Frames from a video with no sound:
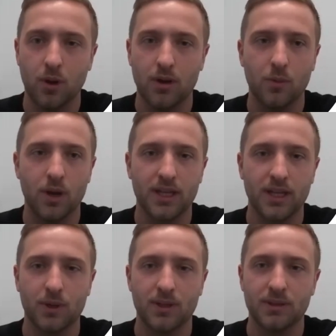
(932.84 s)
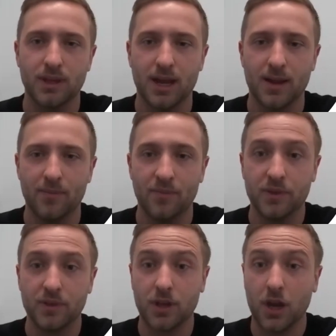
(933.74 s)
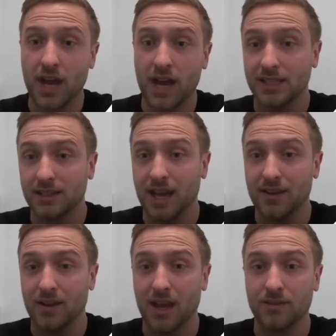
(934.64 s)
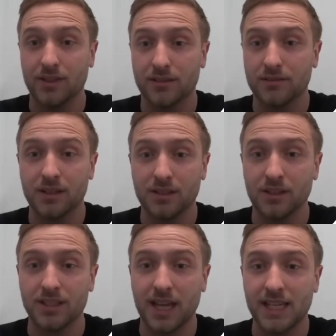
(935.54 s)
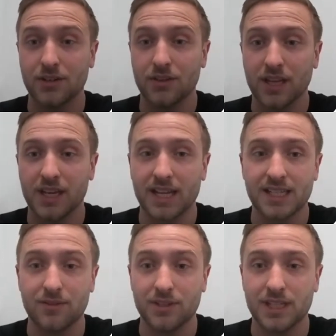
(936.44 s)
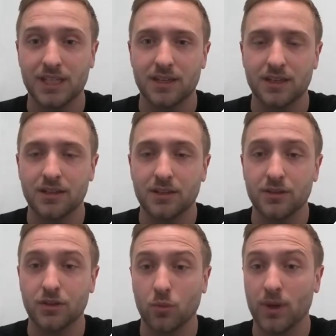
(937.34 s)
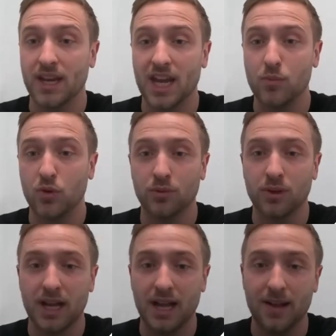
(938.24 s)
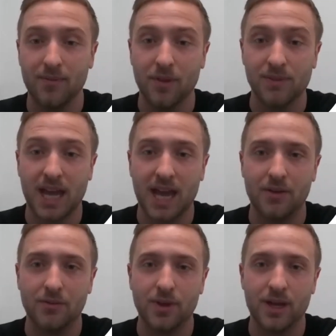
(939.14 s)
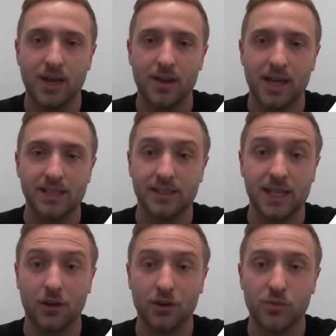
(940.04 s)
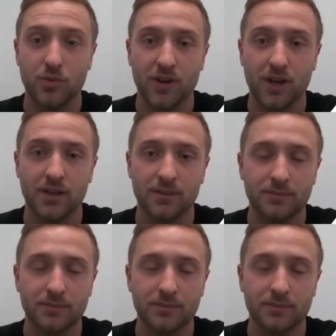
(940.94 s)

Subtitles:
working with Codat and the data and the connectivity that we enable them to have as a technology provider.